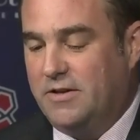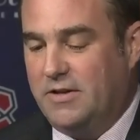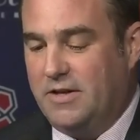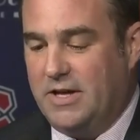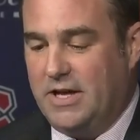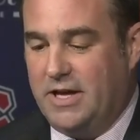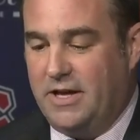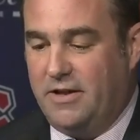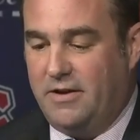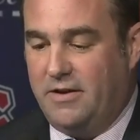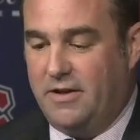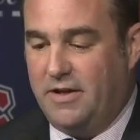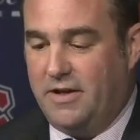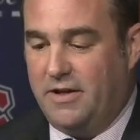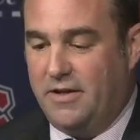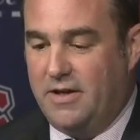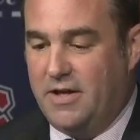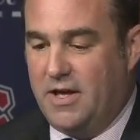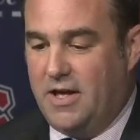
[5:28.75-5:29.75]
And
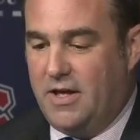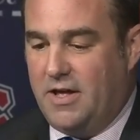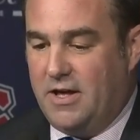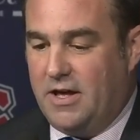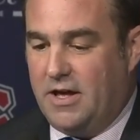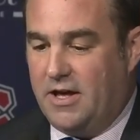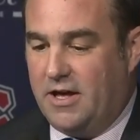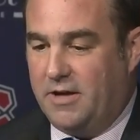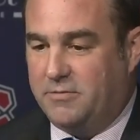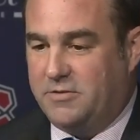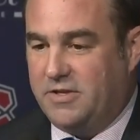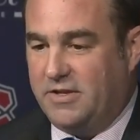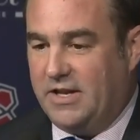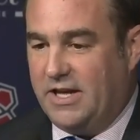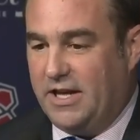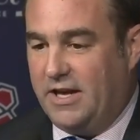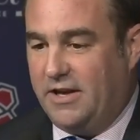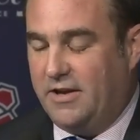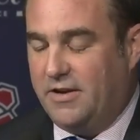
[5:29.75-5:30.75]
uh, um,
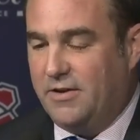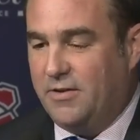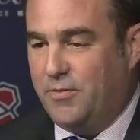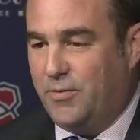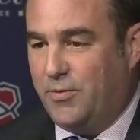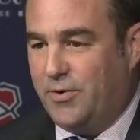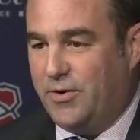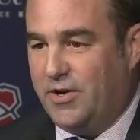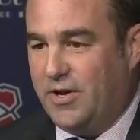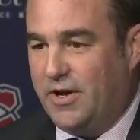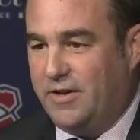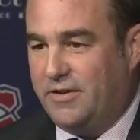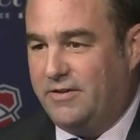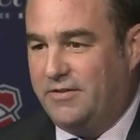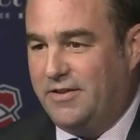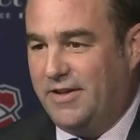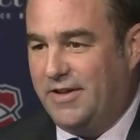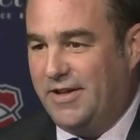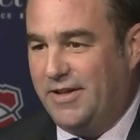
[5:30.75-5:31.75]
today we're
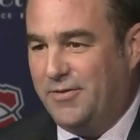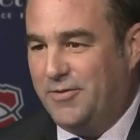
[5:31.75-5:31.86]
not uh,